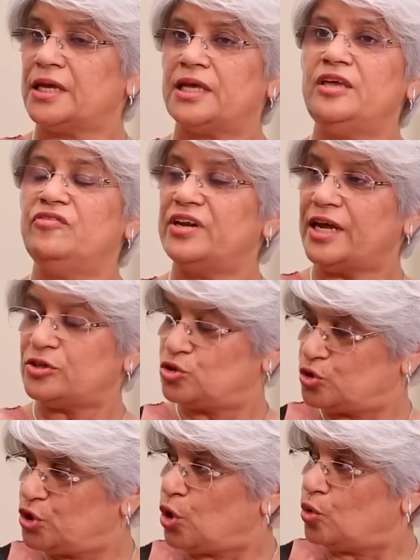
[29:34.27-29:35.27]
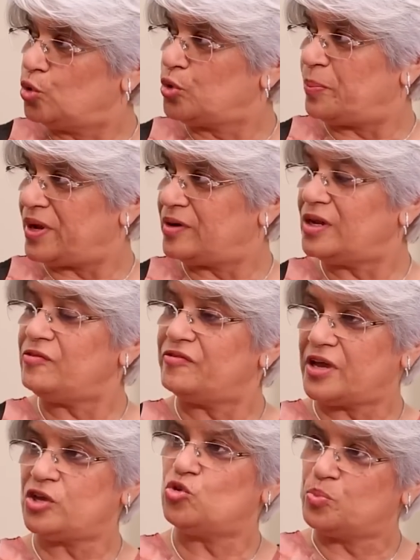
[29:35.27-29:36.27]
even to your own peril,
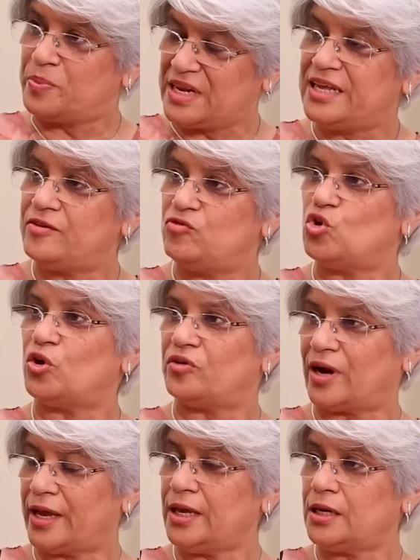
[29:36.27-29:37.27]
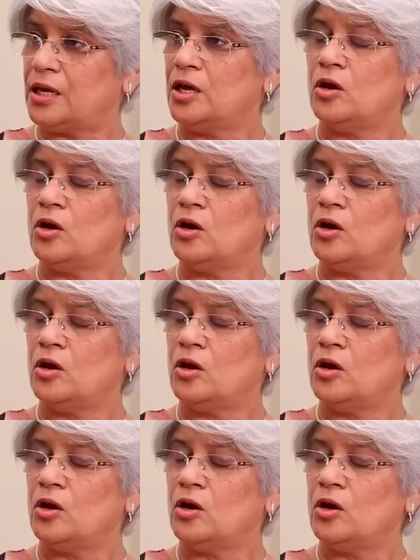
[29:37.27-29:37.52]
where you believe you're right,